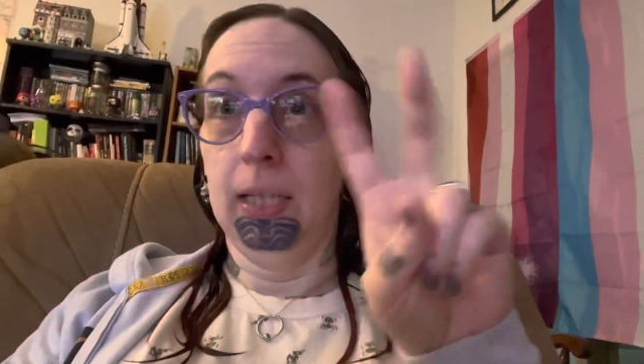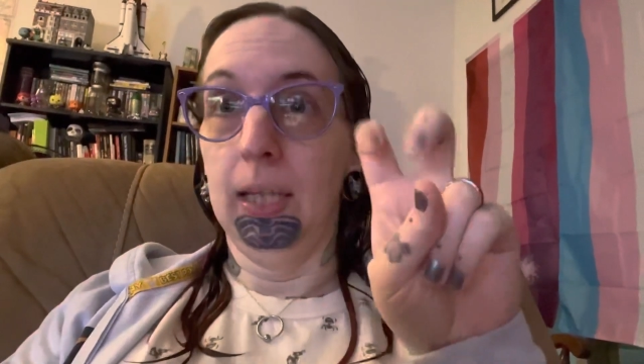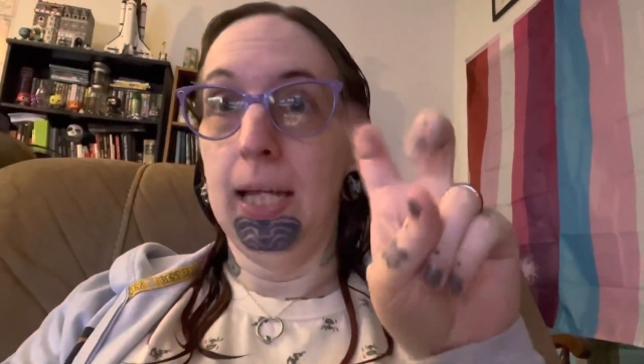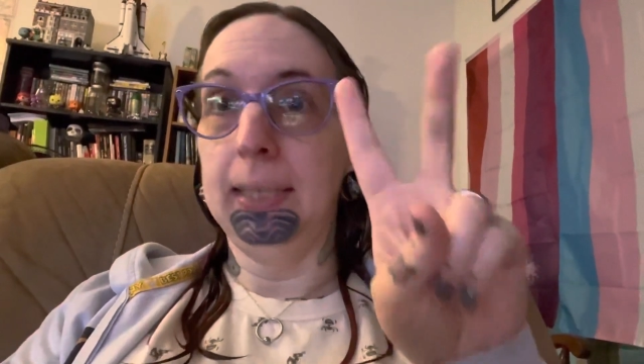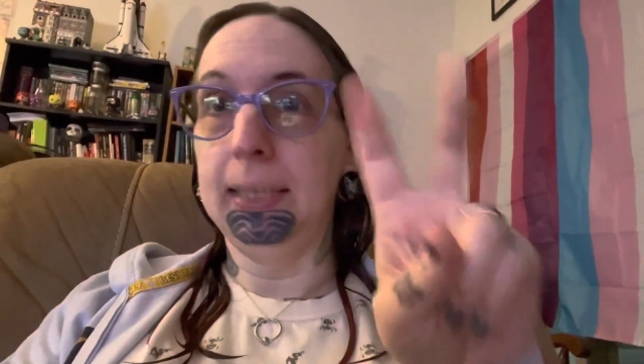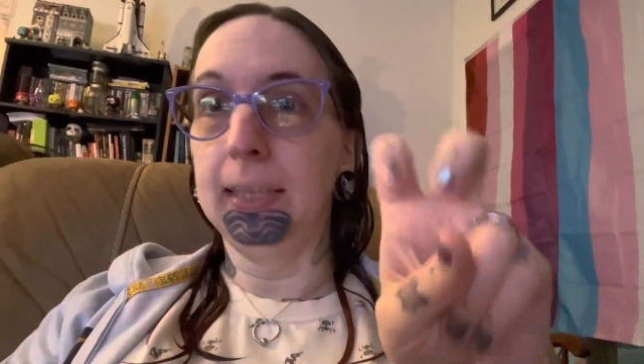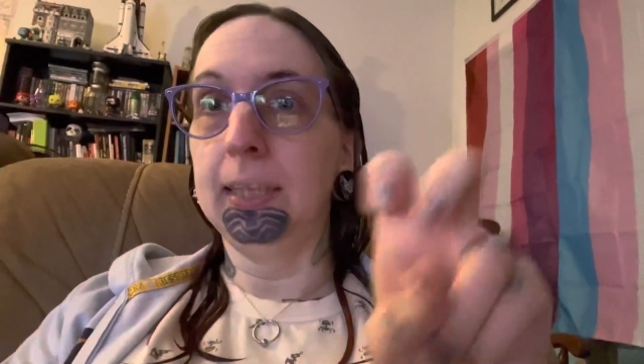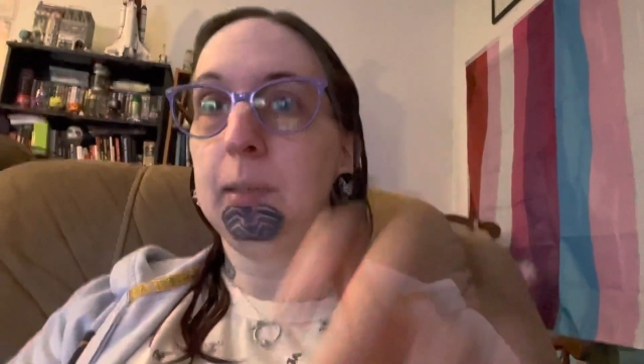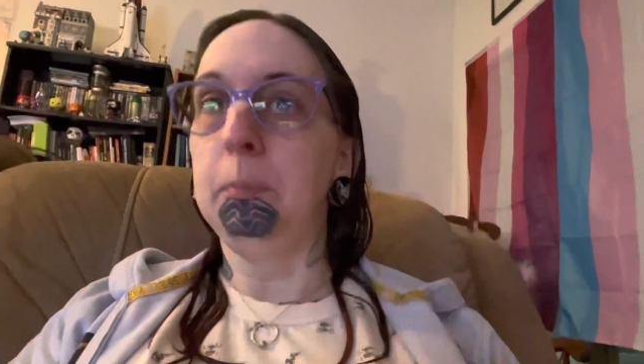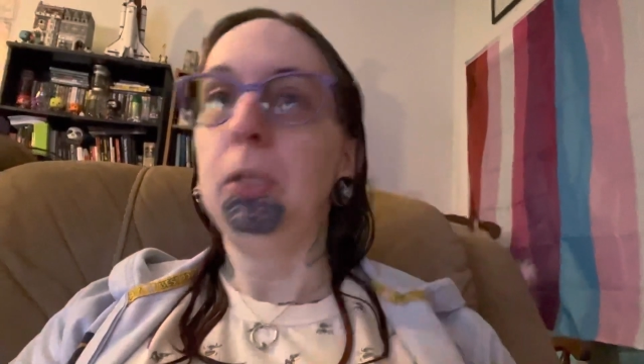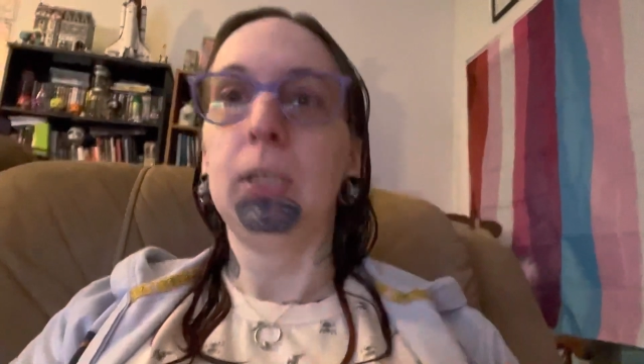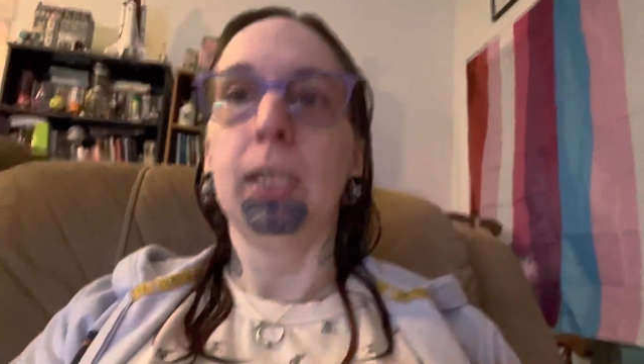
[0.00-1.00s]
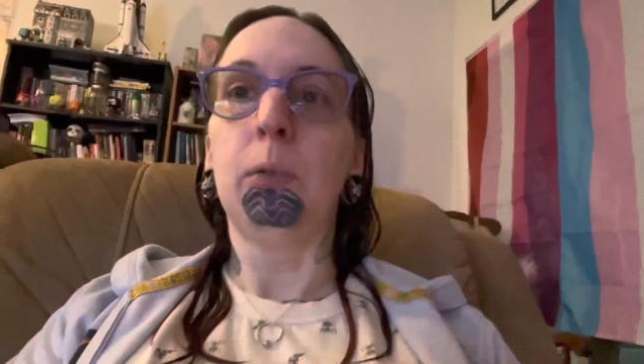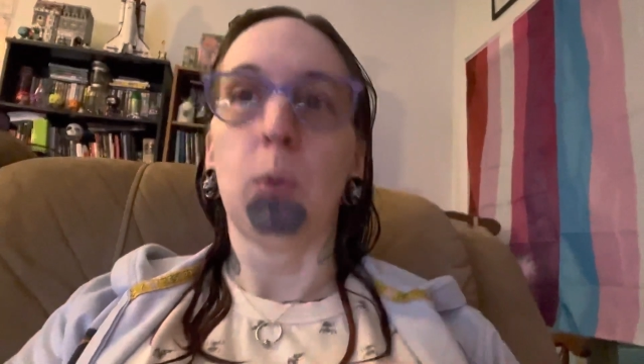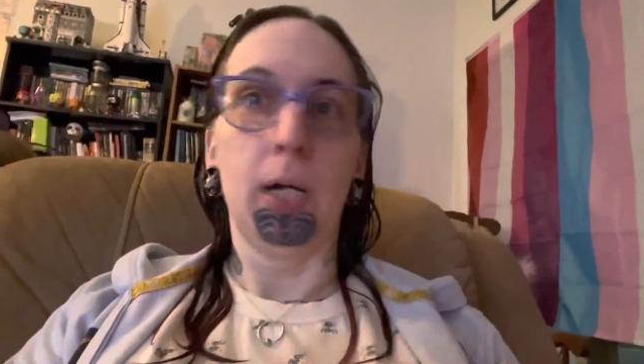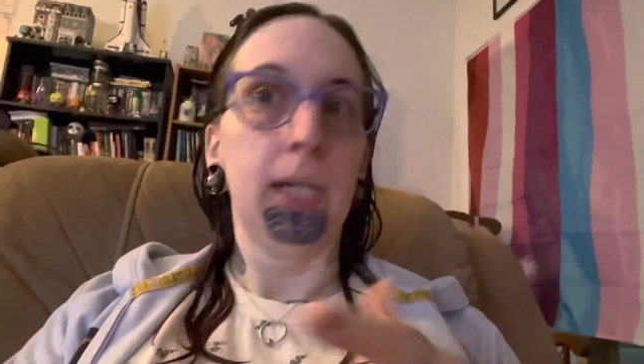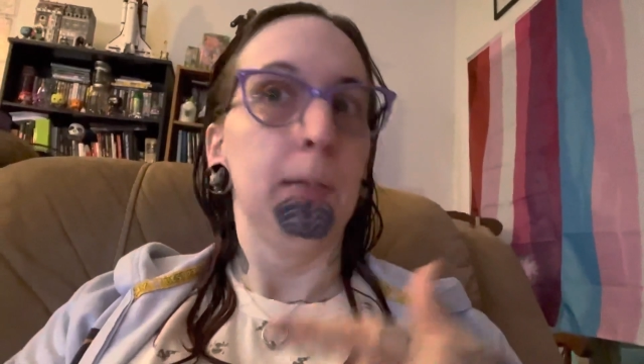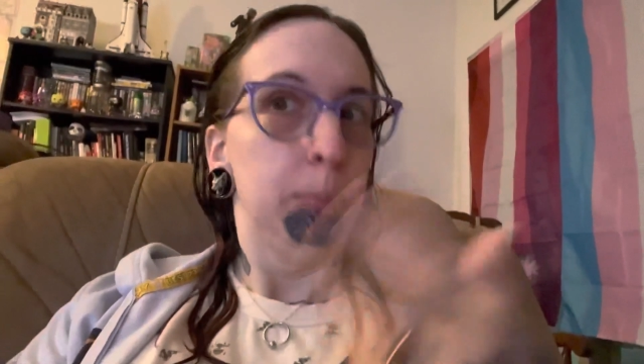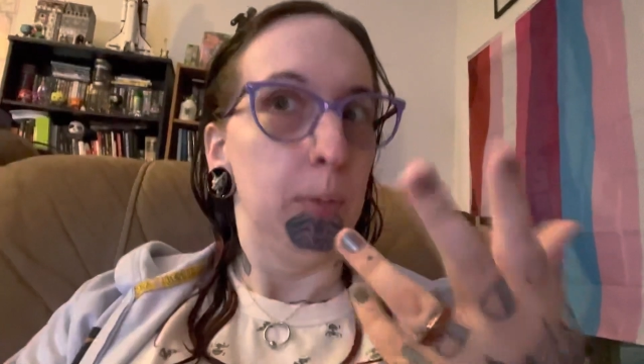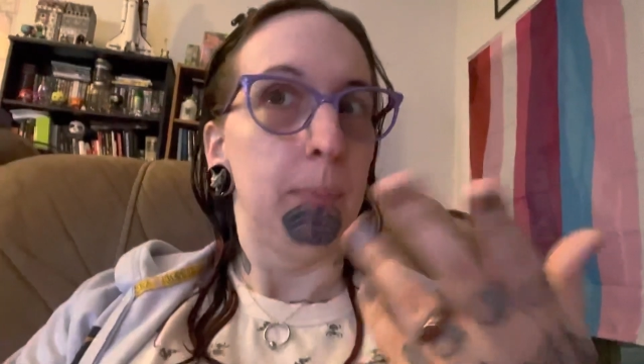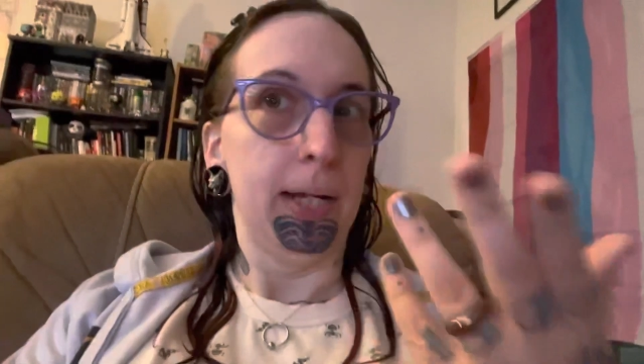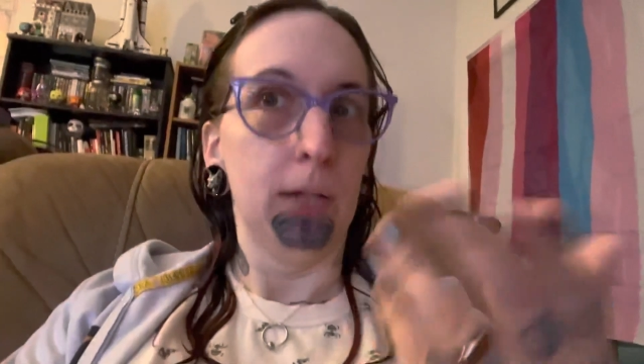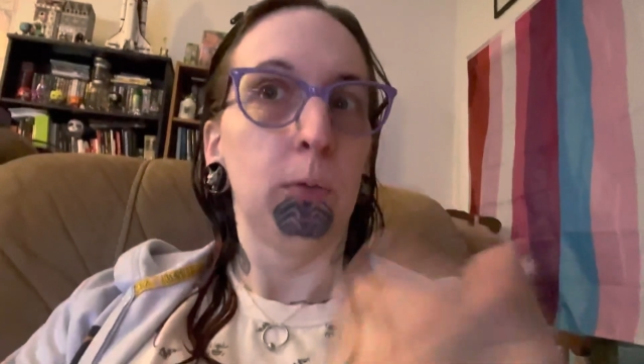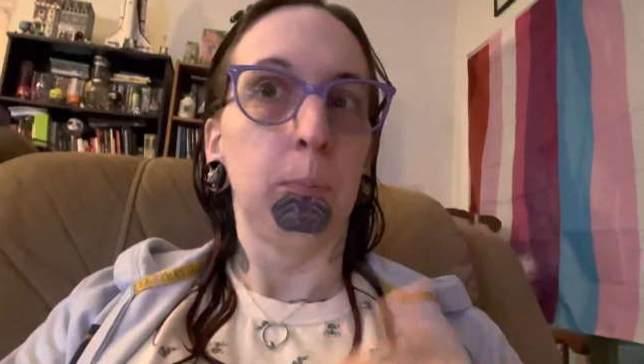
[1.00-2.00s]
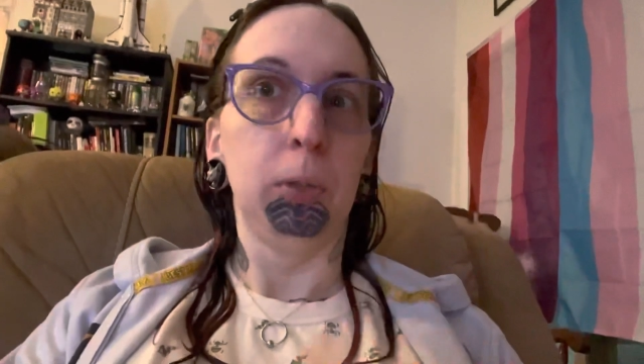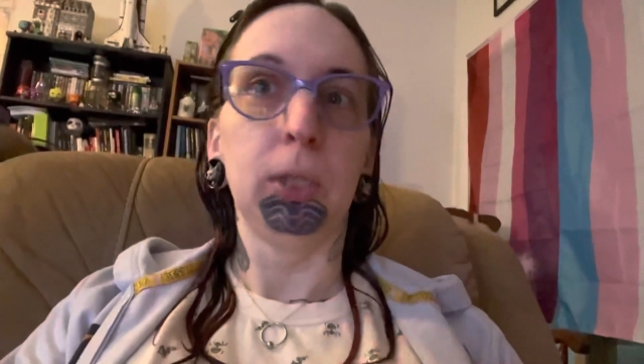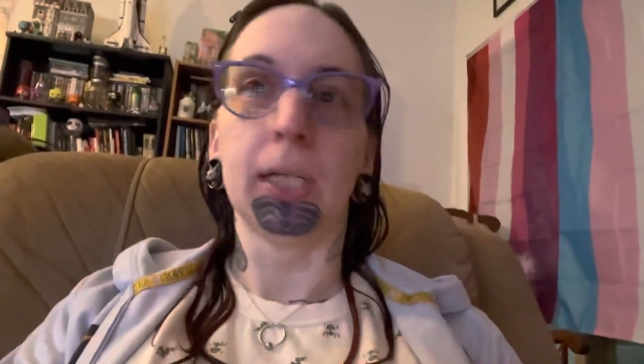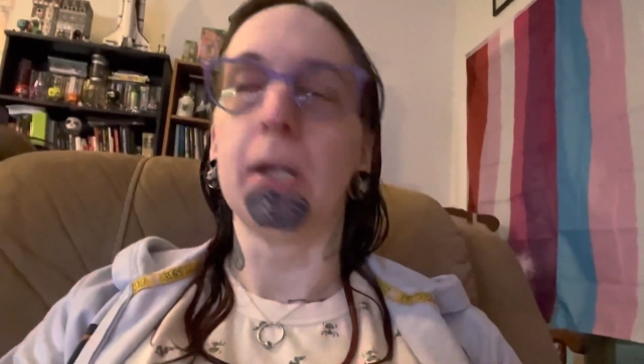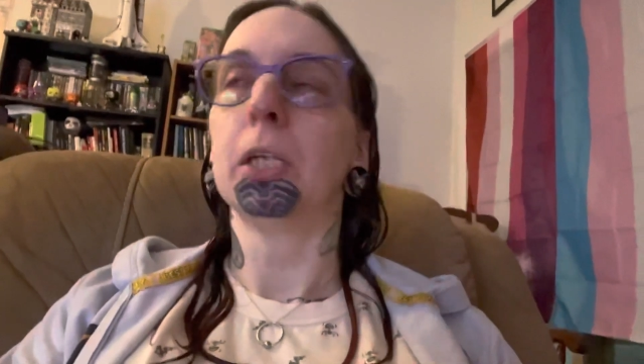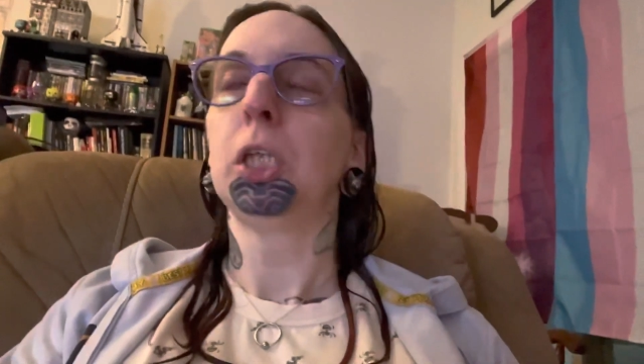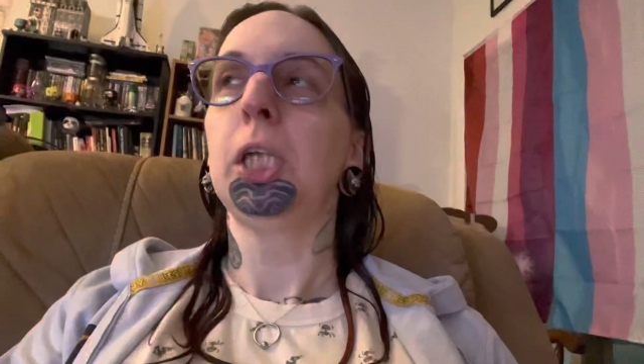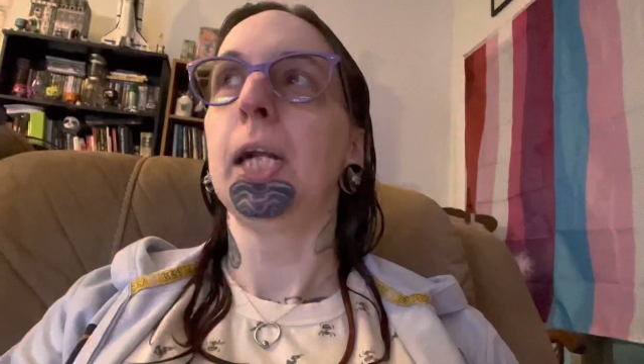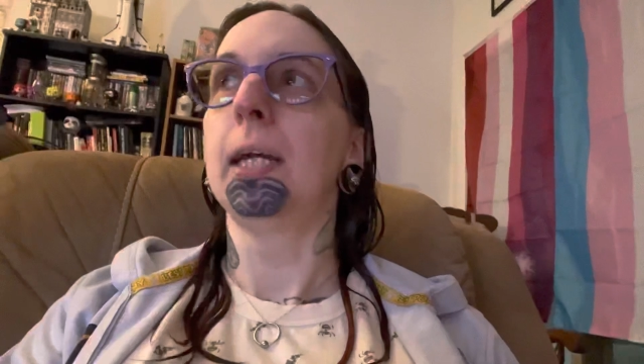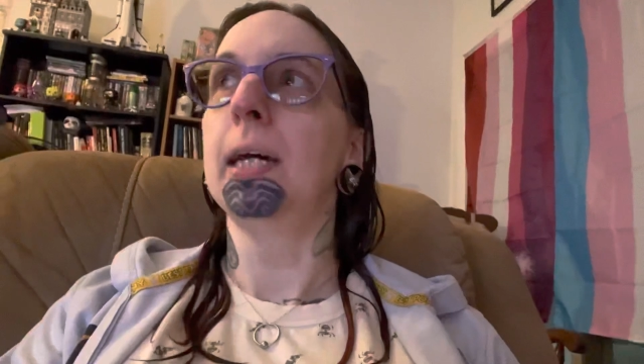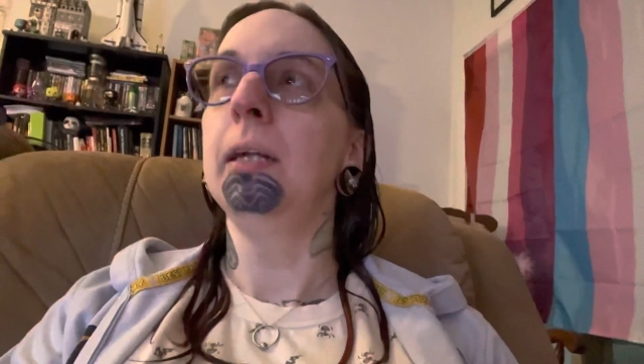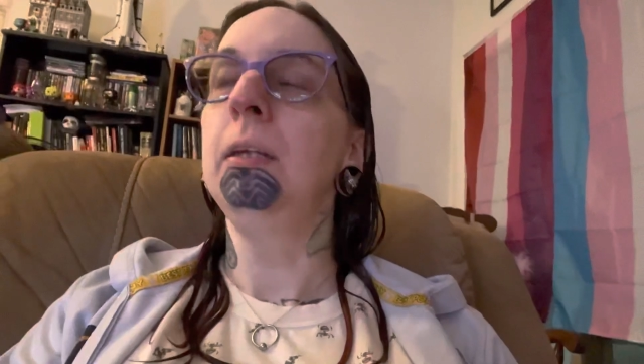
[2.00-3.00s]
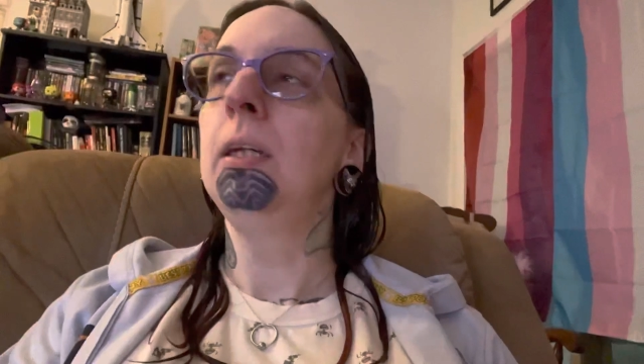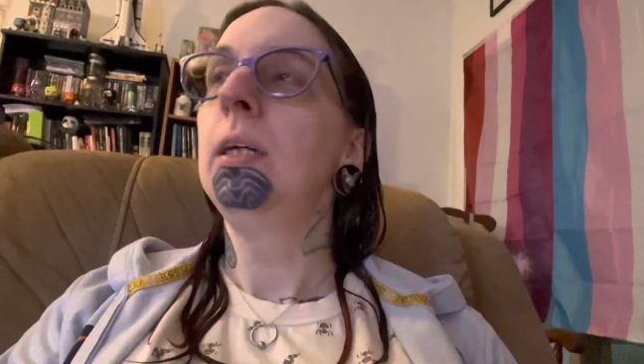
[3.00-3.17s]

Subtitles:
licensed music where I can put my own music on shit again.